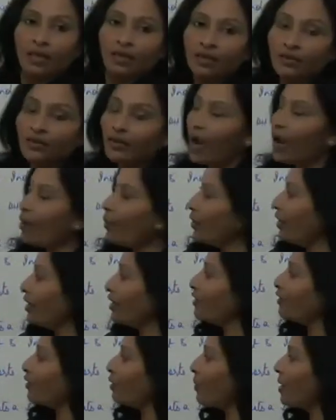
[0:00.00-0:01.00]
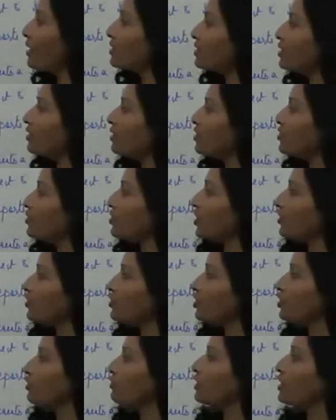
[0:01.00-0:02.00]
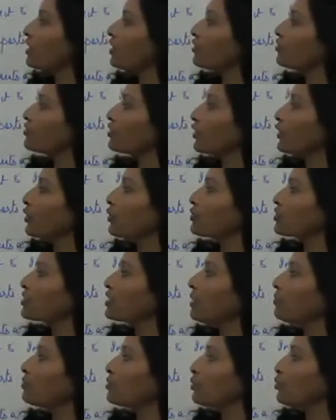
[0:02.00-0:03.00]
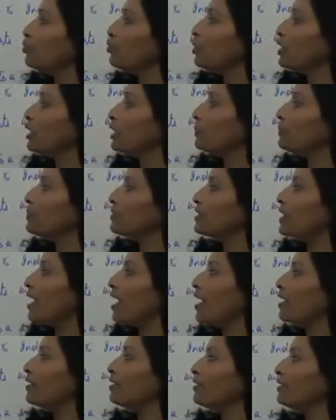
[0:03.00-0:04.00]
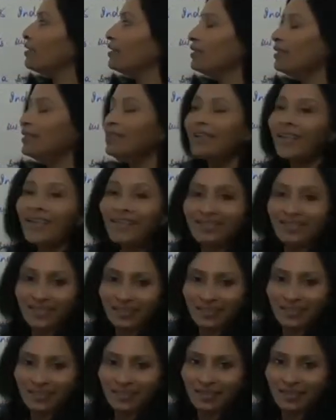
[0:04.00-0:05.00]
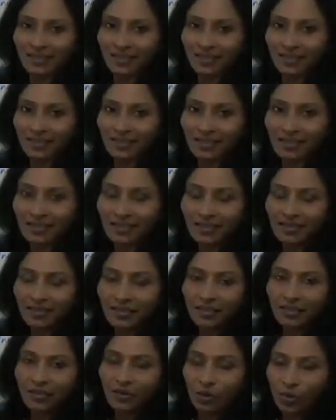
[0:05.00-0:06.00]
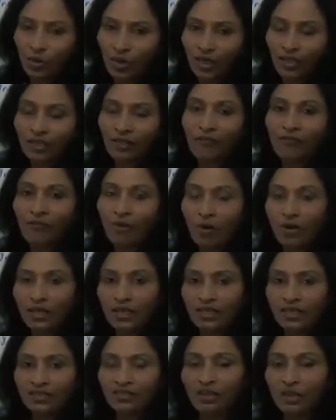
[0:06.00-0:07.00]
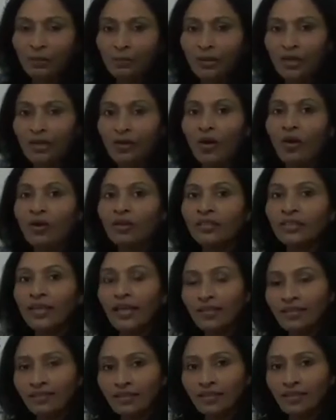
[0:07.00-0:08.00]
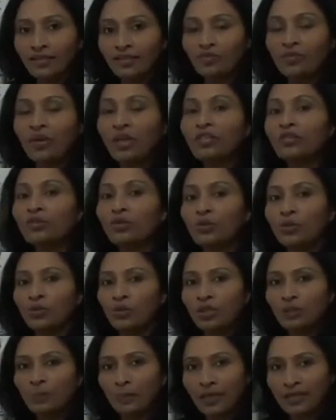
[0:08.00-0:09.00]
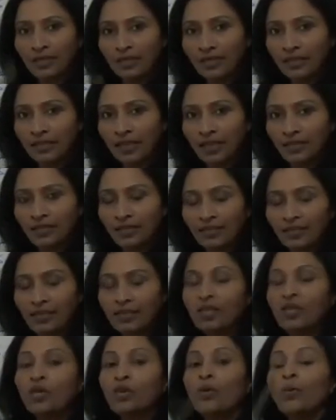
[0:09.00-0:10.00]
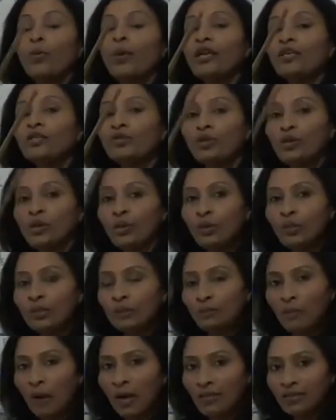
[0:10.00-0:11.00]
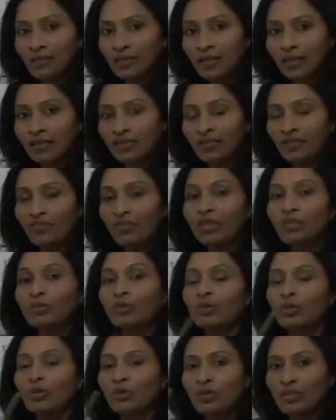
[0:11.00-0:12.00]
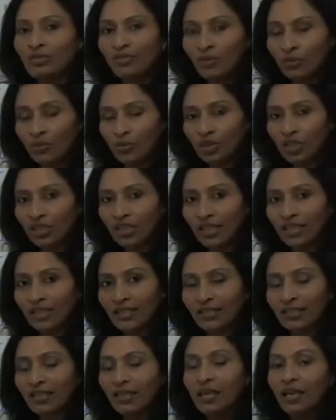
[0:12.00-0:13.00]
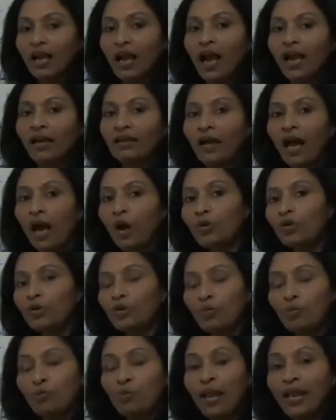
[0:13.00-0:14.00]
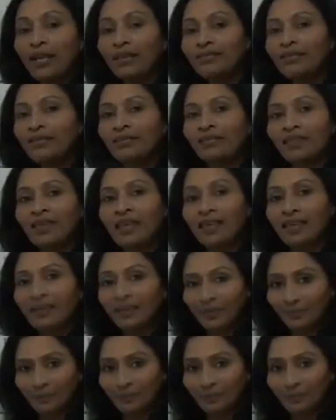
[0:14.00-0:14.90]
Now in grammatical structure, we introduce them to verbs and tenses. Okay, the focus will be on tenses, when to use present tense, when to use past tense, when to use future tense, and how to blend the three.